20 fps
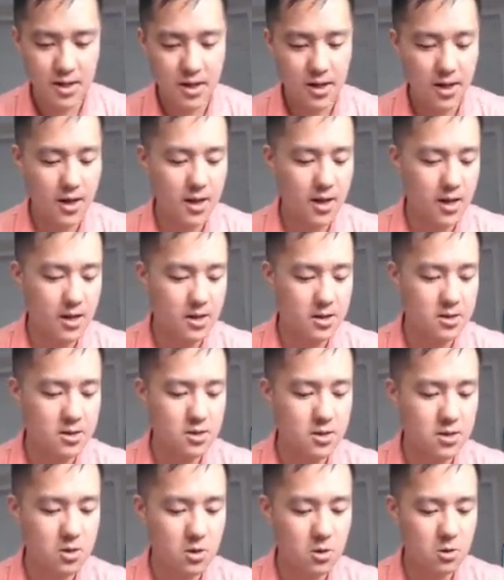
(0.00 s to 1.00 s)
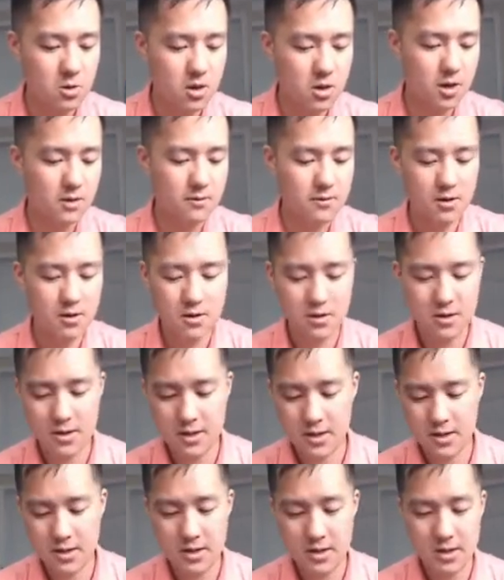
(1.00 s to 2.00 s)
a snow covered
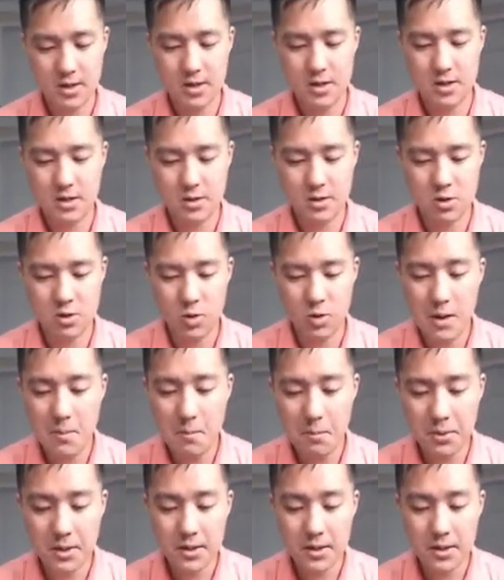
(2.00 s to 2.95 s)
swamp,